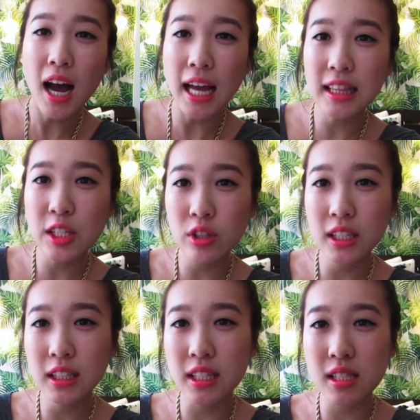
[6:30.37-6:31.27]
I
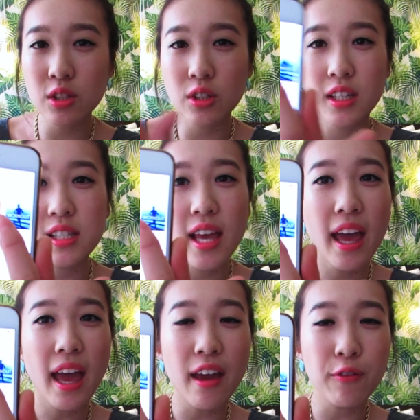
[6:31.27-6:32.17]
literally listen to this
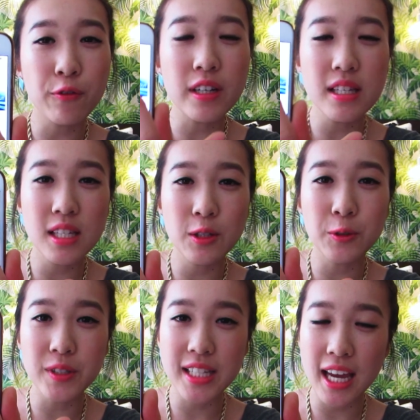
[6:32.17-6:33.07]
every
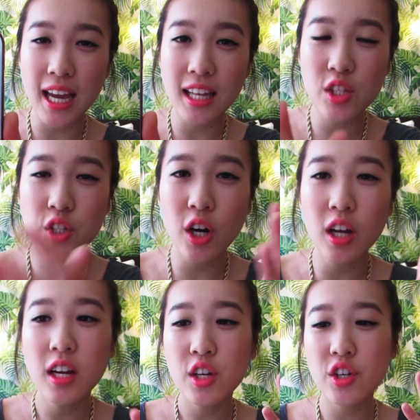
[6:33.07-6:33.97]
single day and it's got